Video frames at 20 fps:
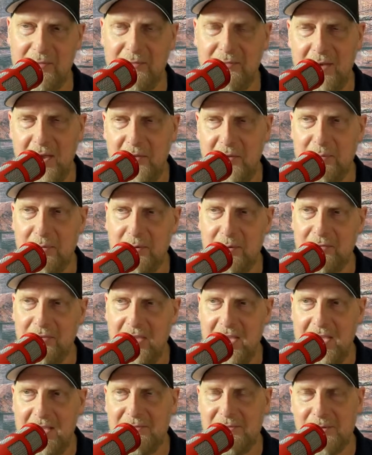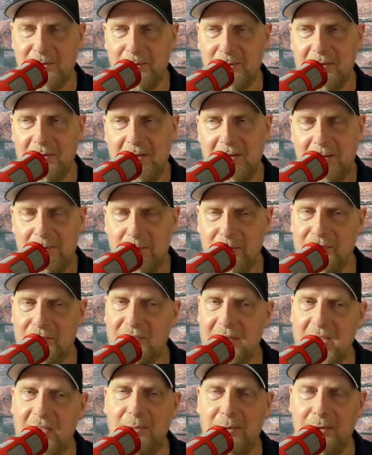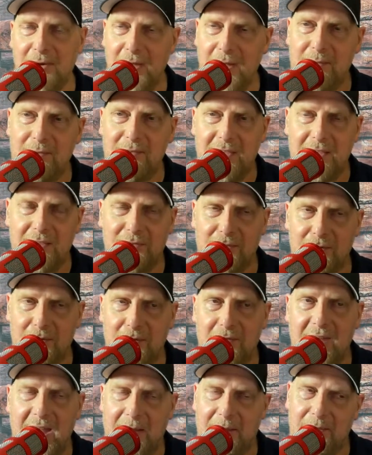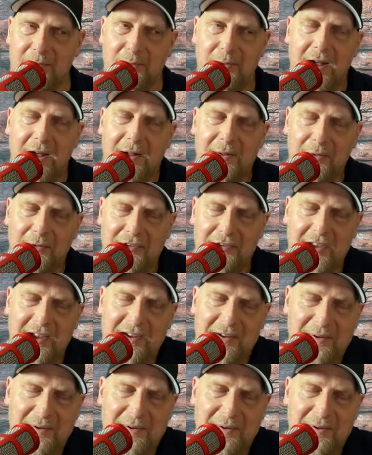Facebook's evil. Well, Facebook owns Instagram as well, so...